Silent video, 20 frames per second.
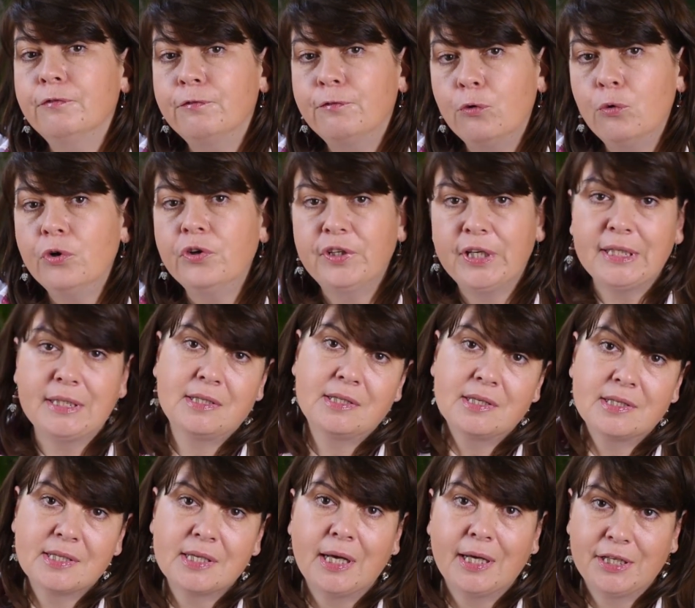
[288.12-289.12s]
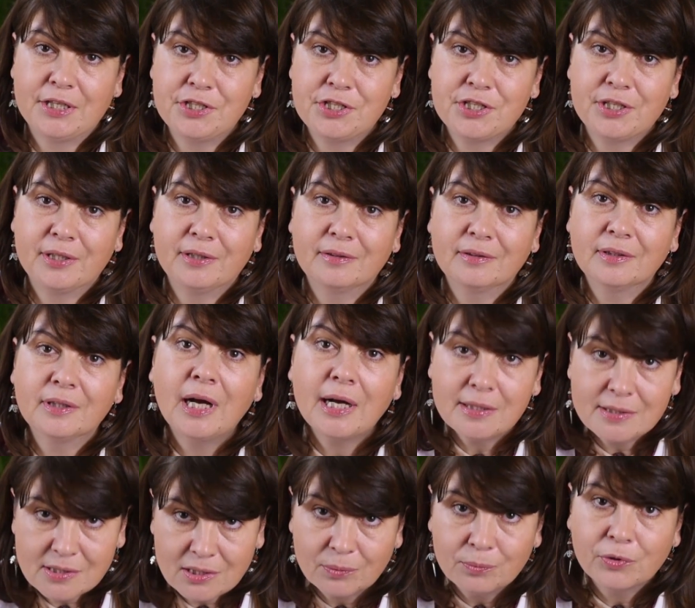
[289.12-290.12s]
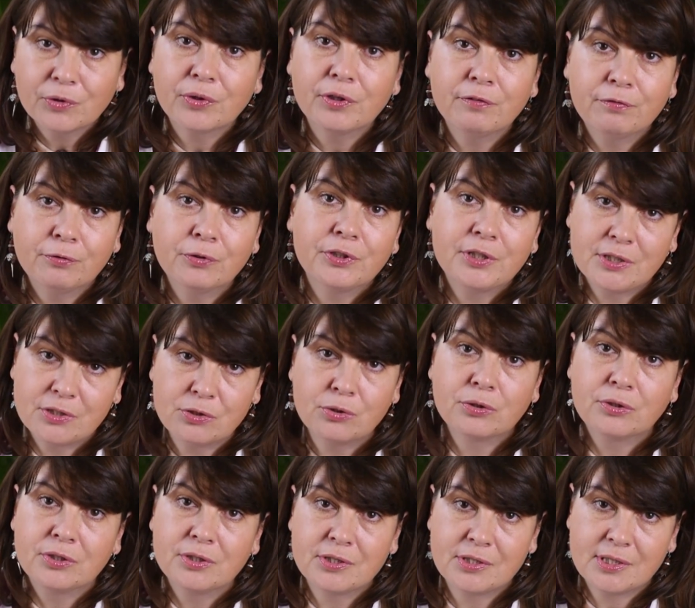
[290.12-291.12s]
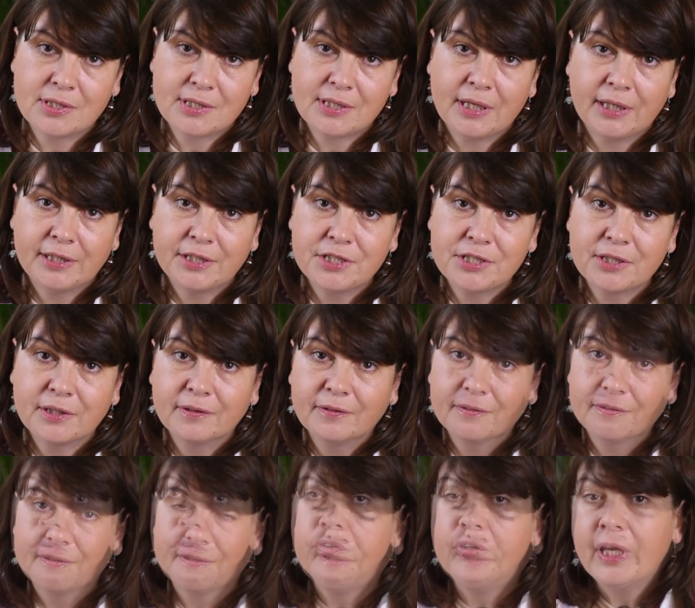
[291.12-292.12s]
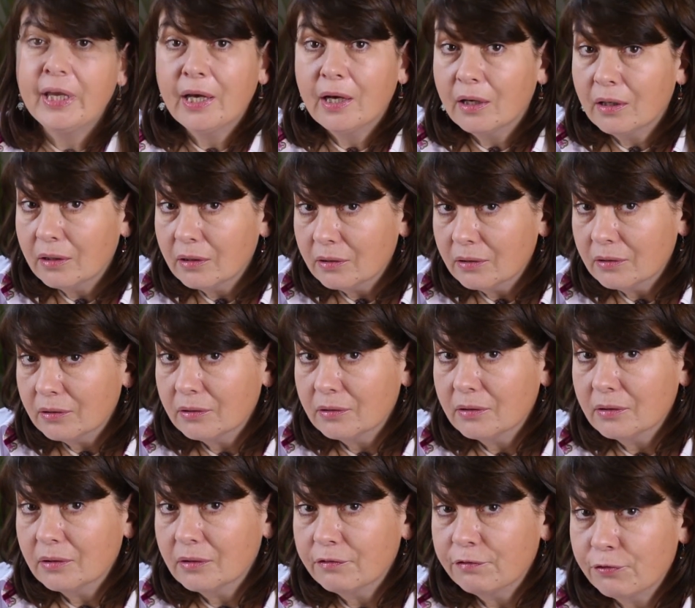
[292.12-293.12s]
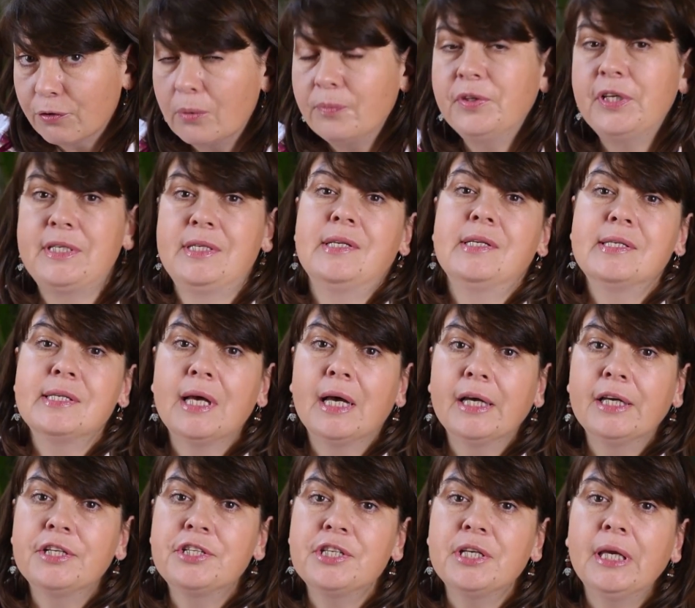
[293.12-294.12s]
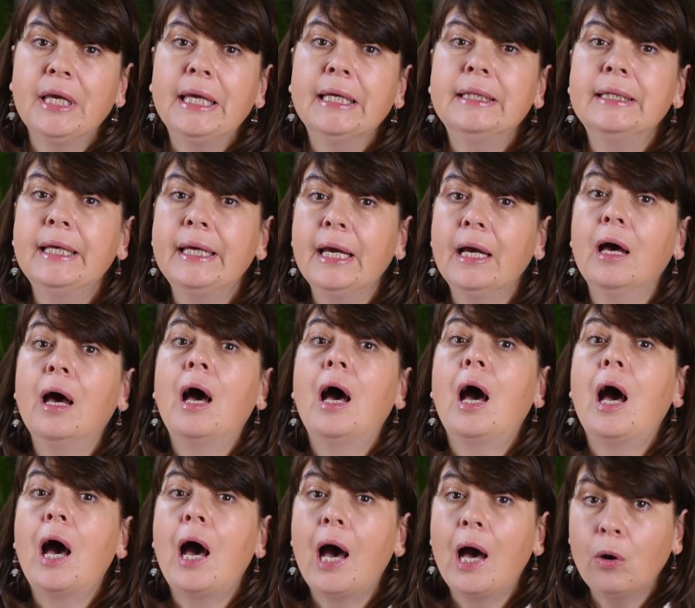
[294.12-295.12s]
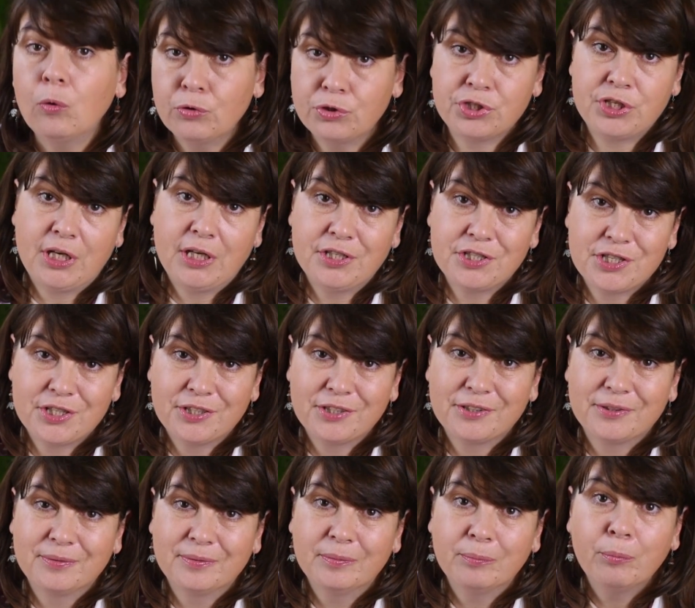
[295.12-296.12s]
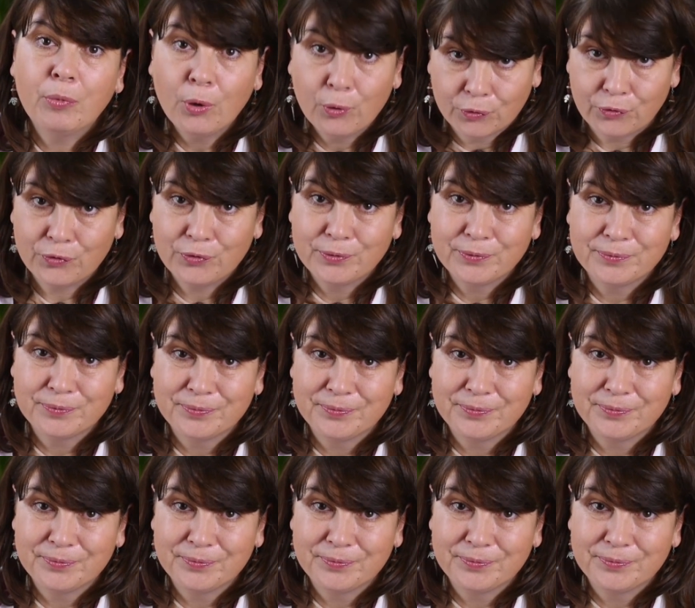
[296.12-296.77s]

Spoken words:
for that society, customary for the certain society. They are from the society and they are outdated, both.